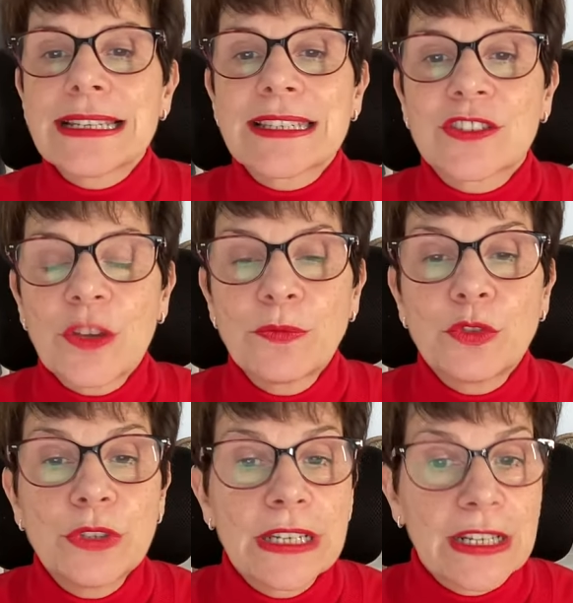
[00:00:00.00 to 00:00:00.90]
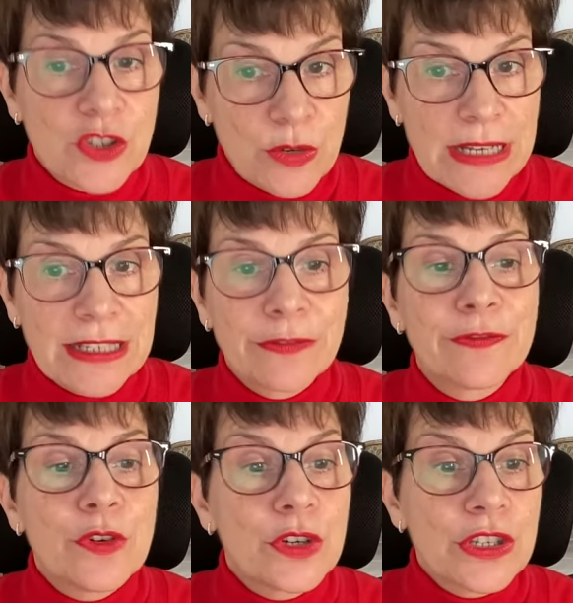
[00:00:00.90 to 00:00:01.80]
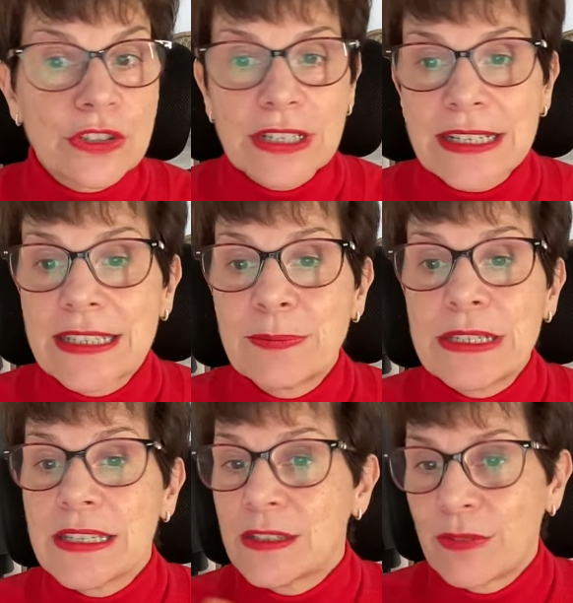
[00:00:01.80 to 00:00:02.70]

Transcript: stopped looking at trends and focused on classic pieces.